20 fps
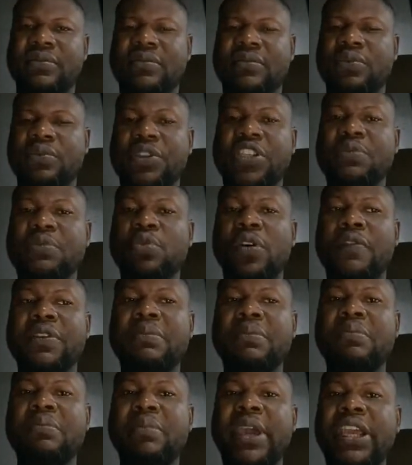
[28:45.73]
which is one of
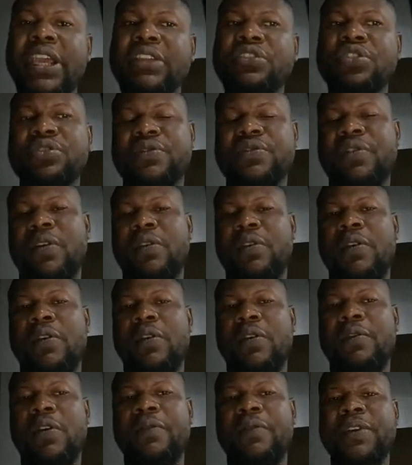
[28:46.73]
the main use
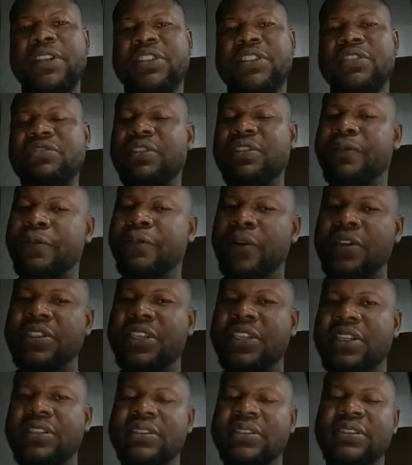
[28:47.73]
of it.
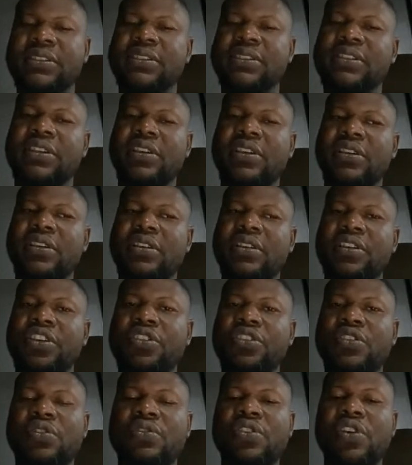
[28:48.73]
Defrosting.
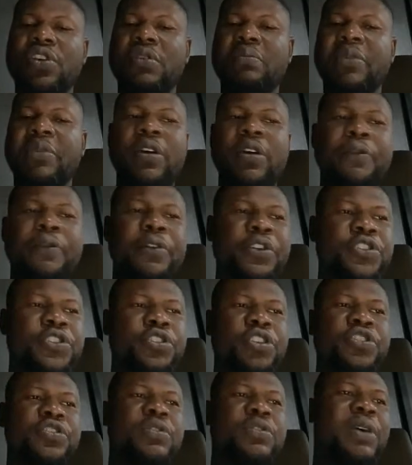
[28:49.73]
Many of us
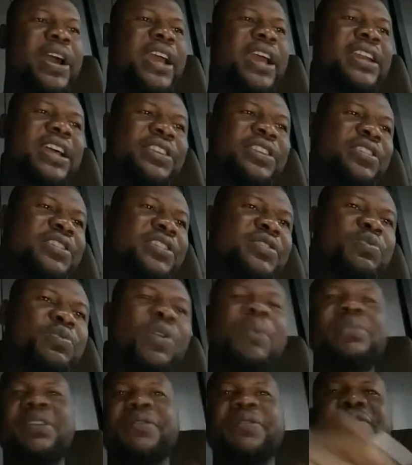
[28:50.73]
just go ahead and just
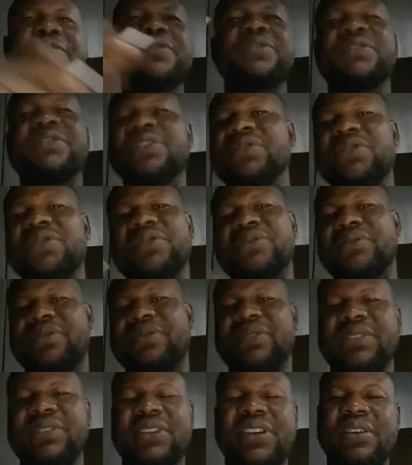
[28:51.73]
warm the food. No.
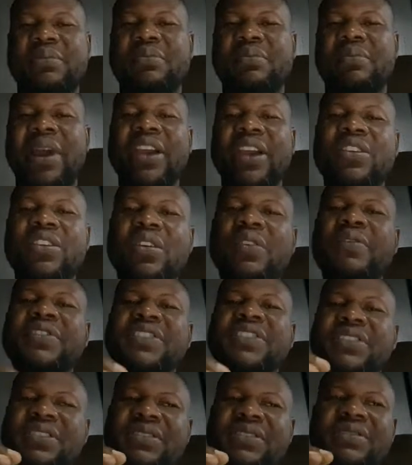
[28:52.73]
Microwave
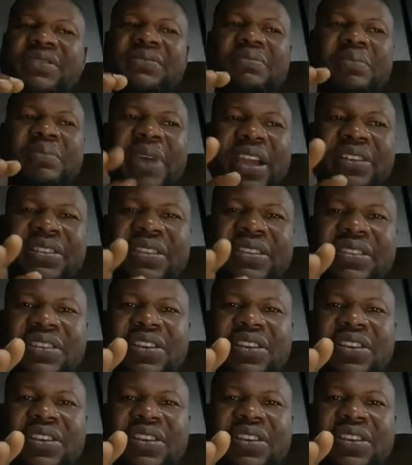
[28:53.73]
is meant,